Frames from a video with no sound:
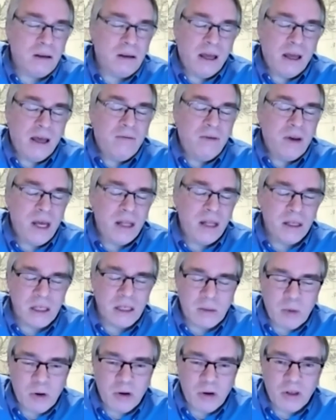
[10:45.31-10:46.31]
part because I
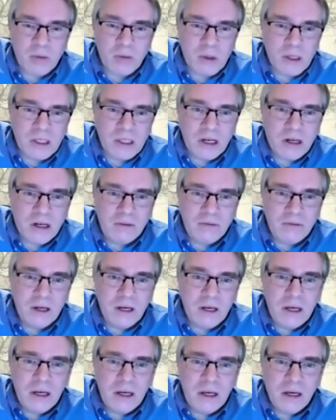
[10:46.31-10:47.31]
haven't had the
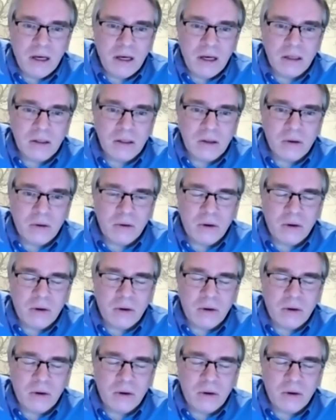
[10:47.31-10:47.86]
experience myself.